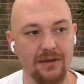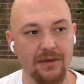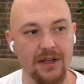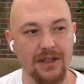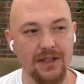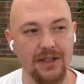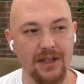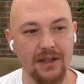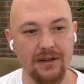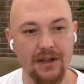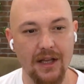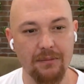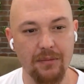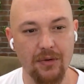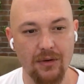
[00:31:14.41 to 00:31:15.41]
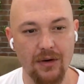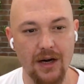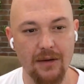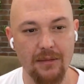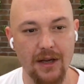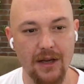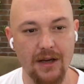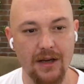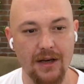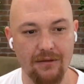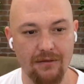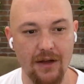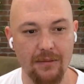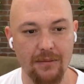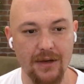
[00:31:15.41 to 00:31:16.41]
It's still like programming and
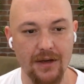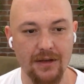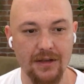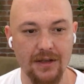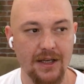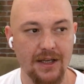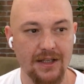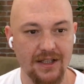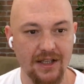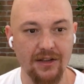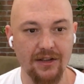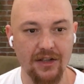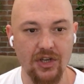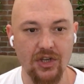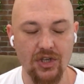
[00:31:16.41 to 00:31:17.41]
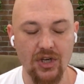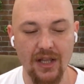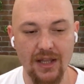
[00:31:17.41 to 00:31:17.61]
development is still niche.